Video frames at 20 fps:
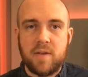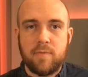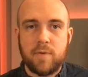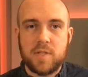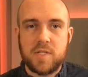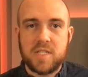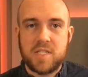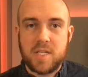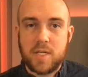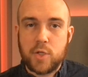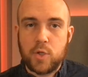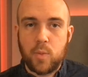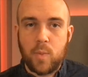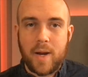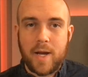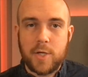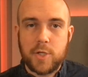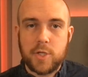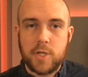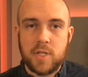
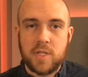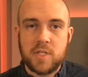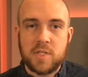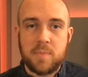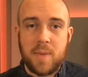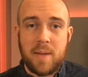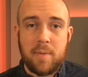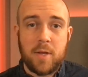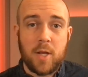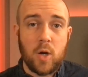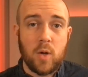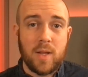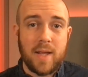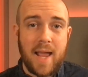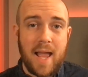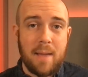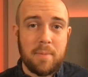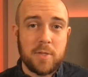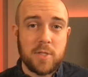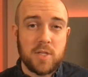situations. Maybe it only
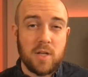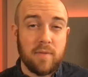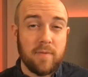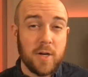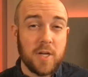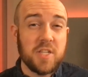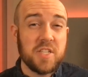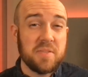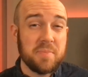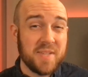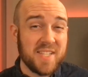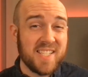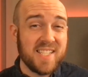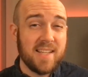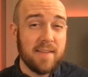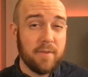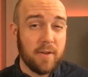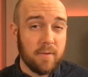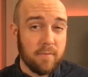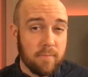happens on a very
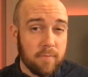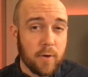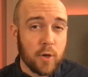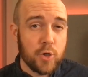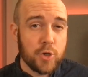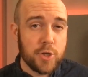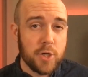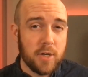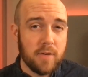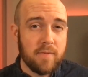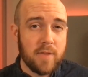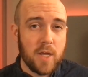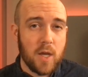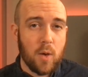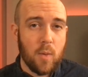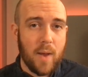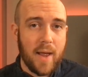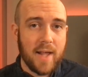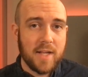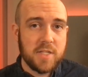specific version of the
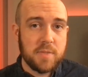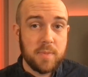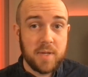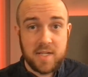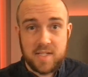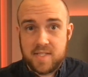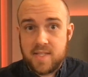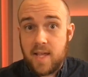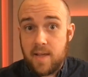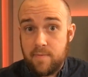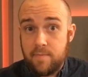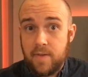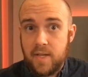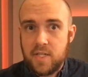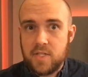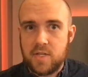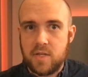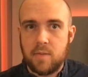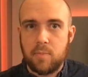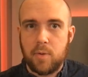OS because they
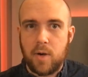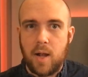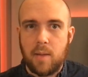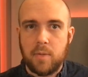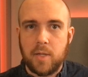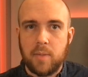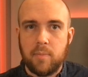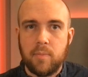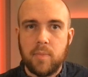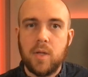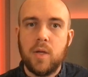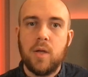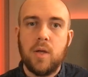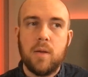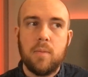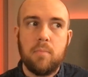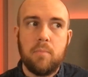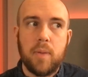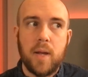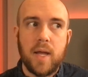fixed the problem,
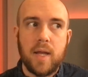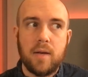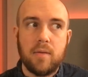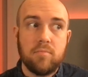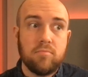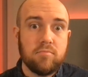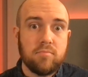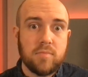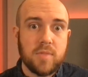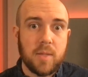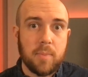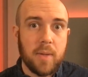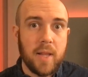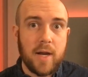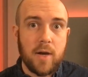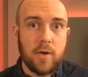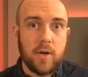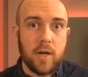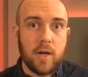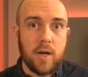but the
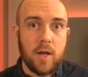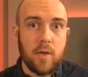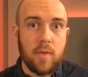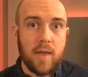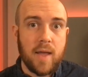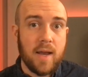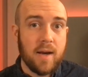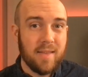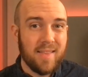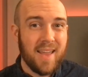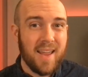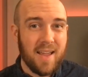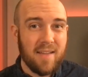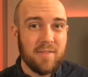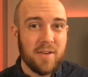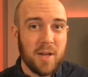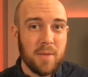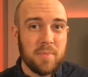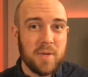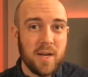player doesn't know that and they
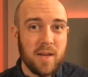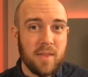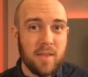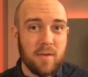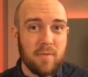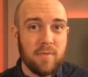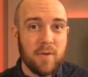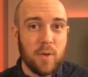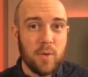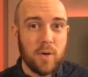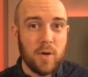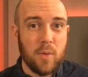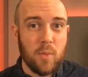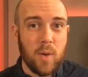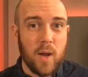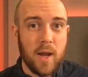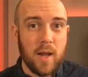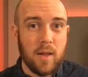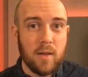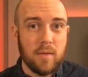haven't updated their phone in a
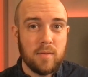while.